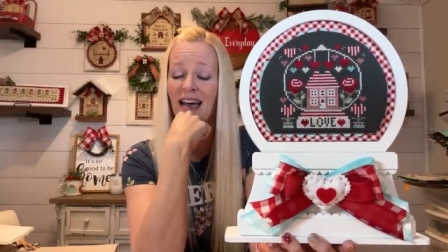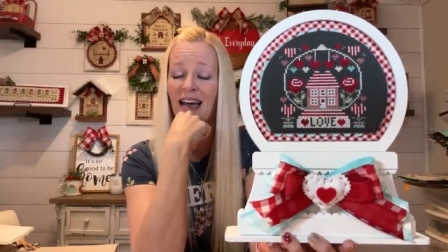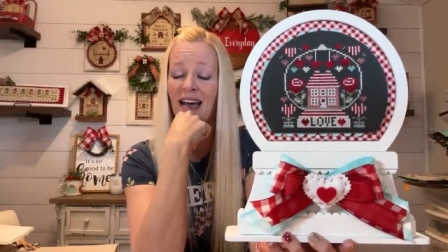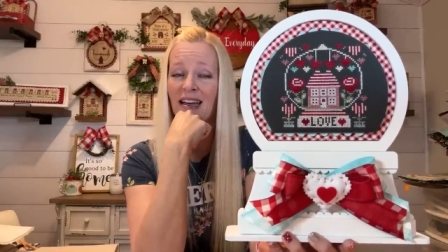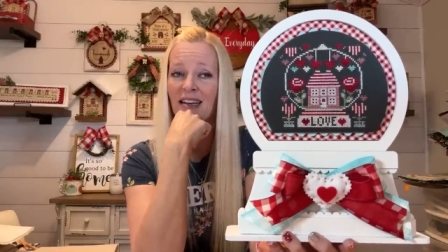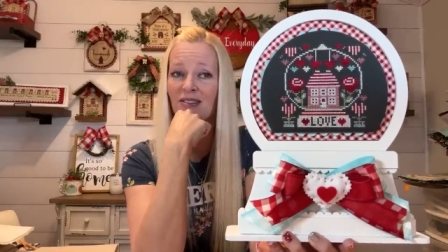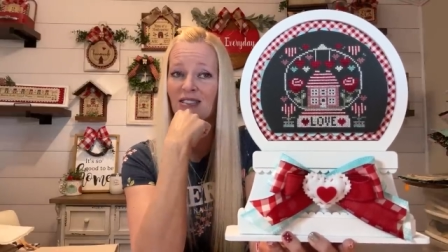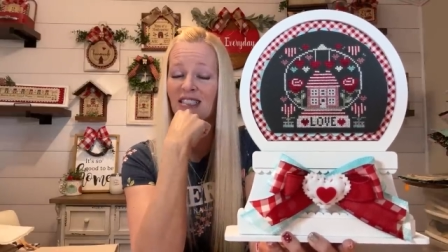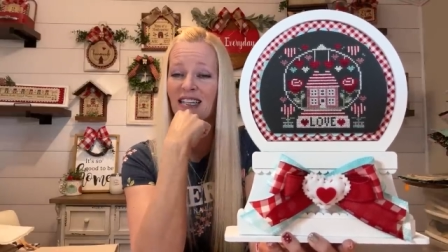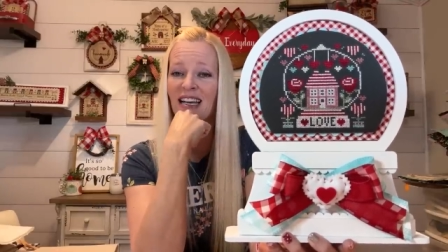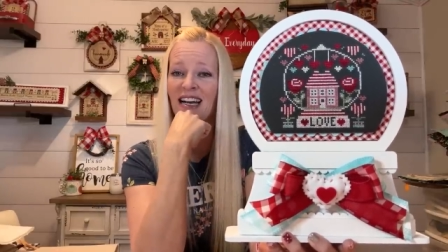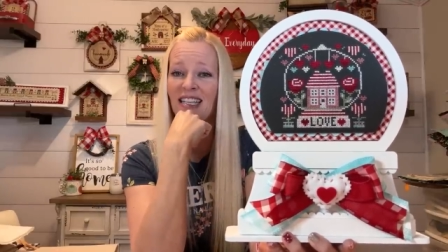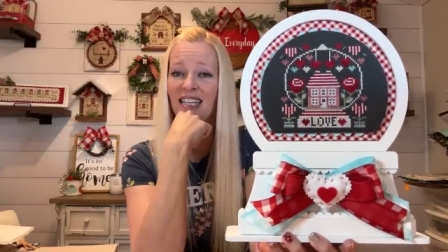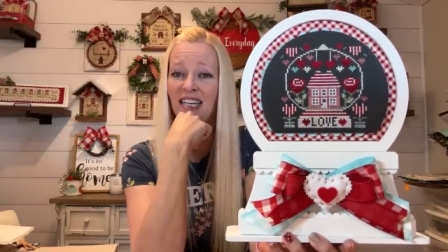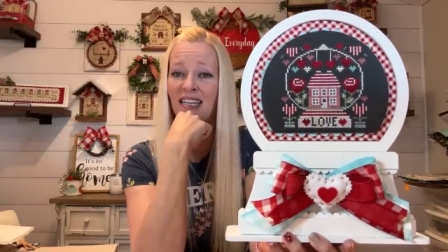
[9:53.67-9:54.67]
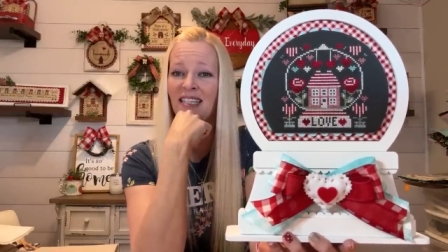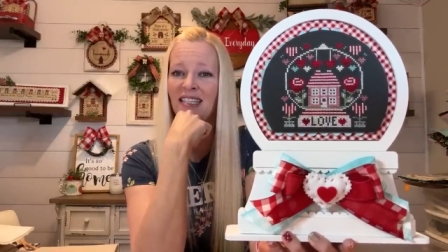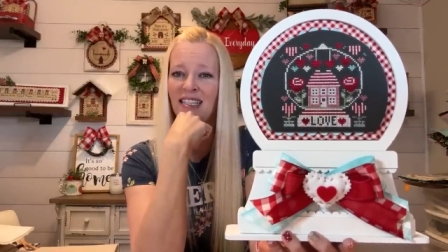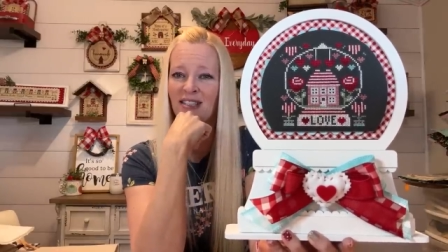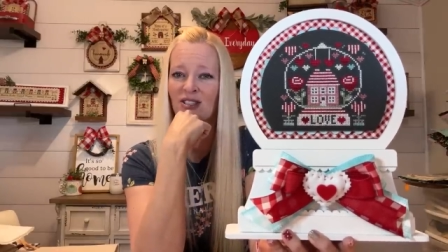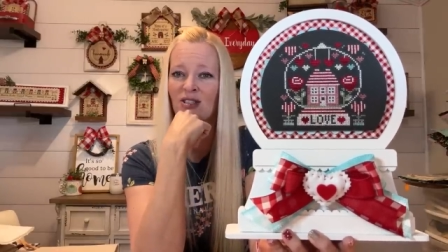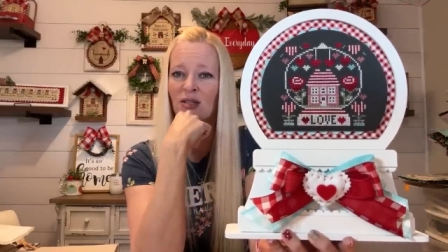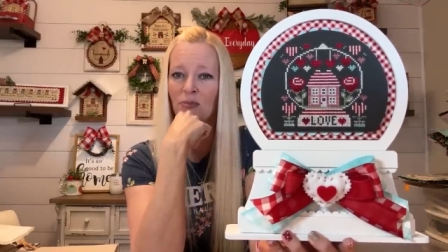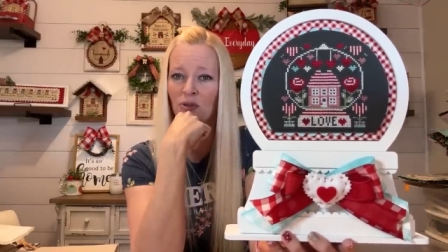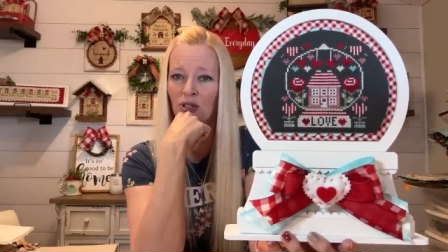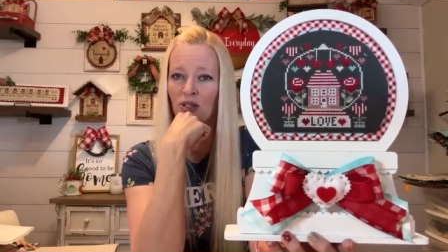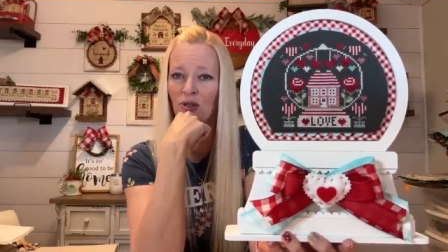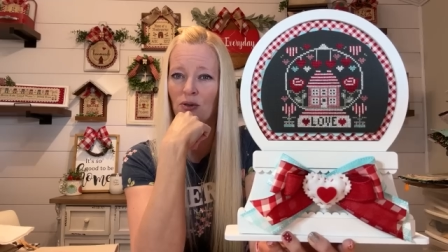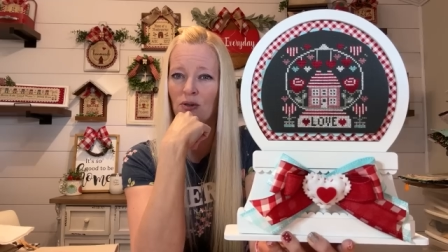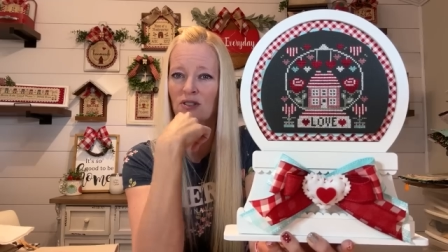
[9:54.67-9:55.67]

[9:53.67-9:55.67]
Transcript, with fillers: And I was like, I think it needs the blue